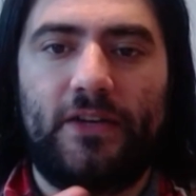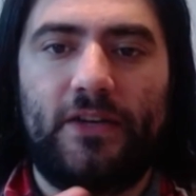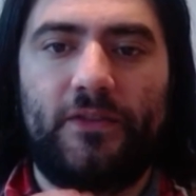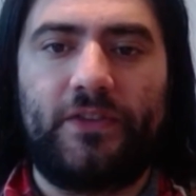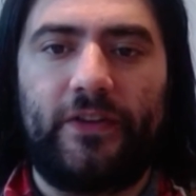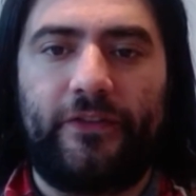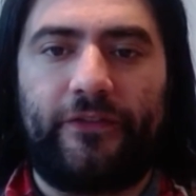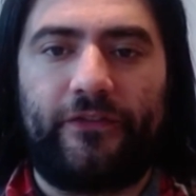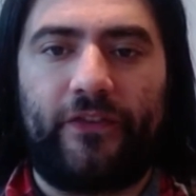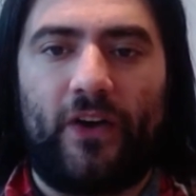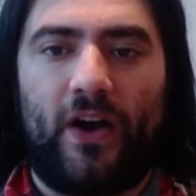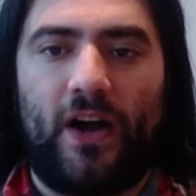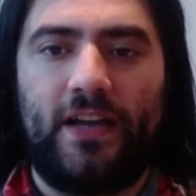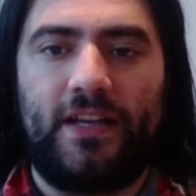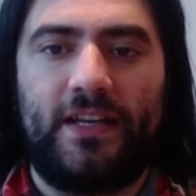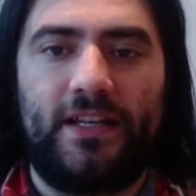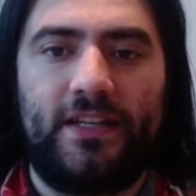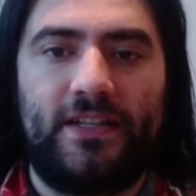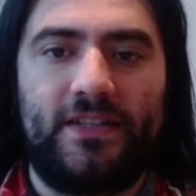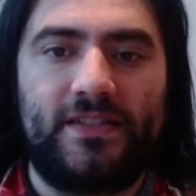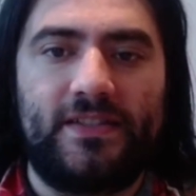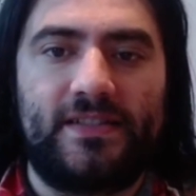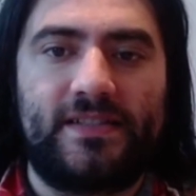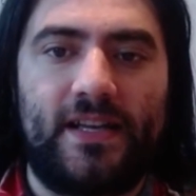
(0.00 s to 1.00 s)
of
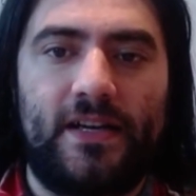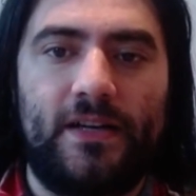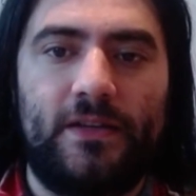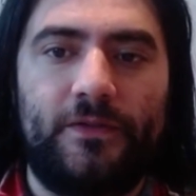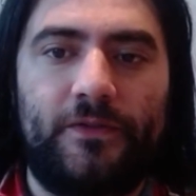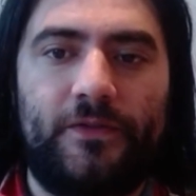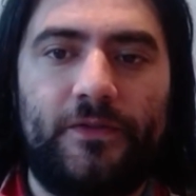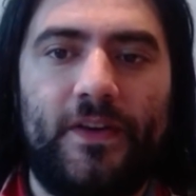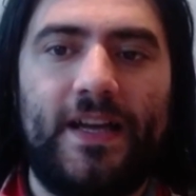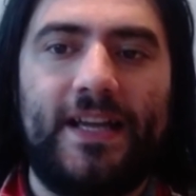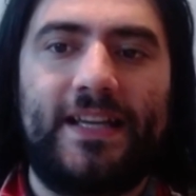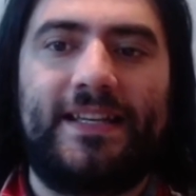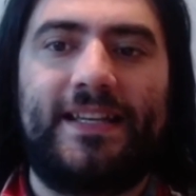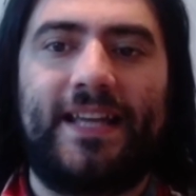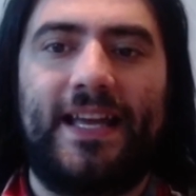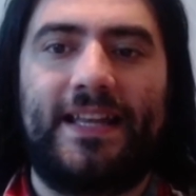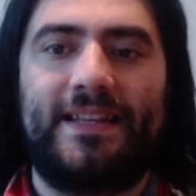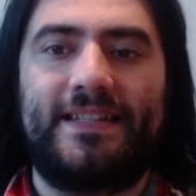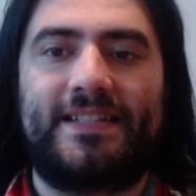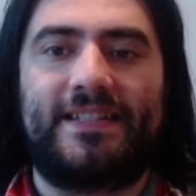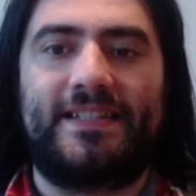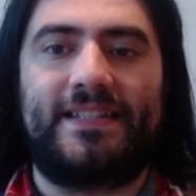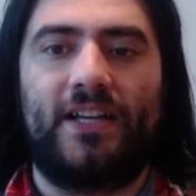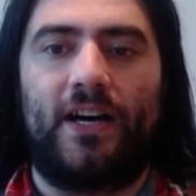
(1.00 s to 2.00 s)
defining yourself
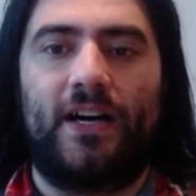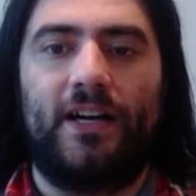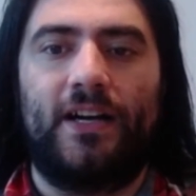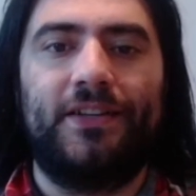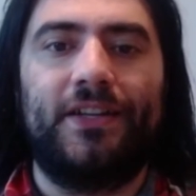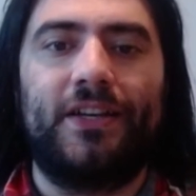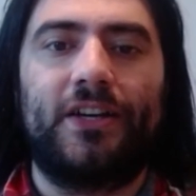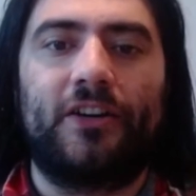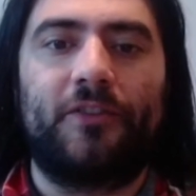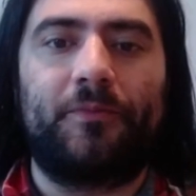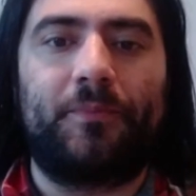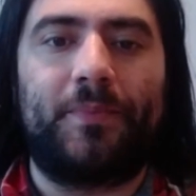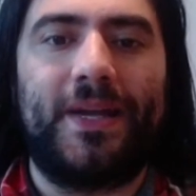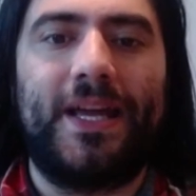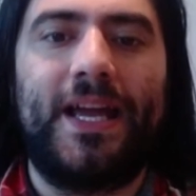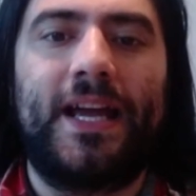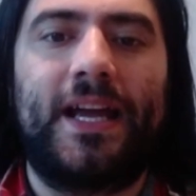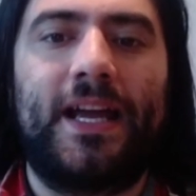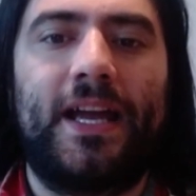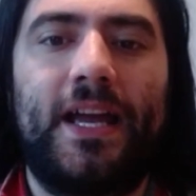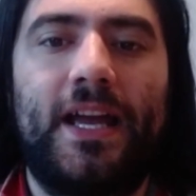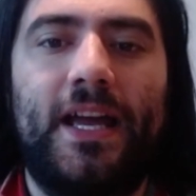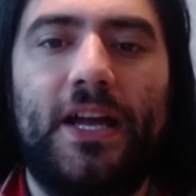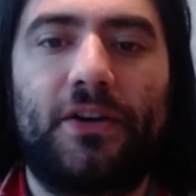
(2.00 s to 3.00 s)
against the idea of
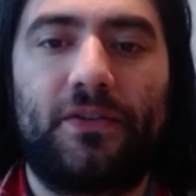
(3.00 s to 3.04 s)
being